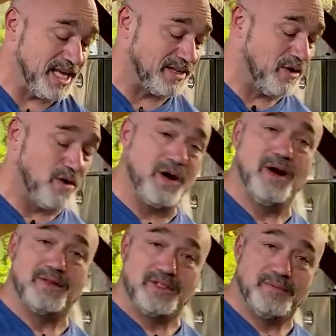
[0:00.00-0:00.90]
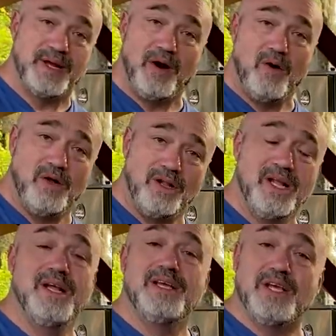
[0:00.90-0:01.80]
that core out, there's a big hole,
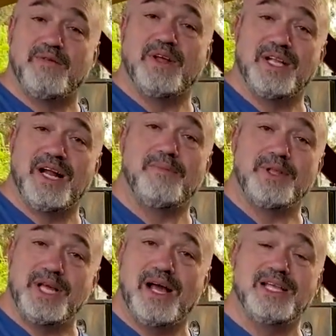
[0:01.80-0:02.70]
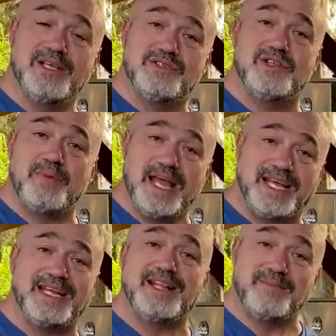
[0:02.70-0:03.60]
you fill it up with the onions, the
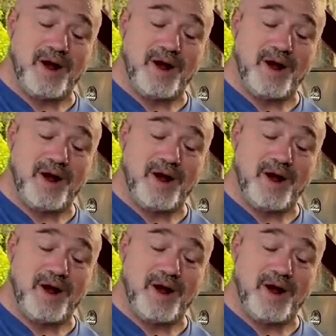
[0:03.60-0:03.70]
bacon, and the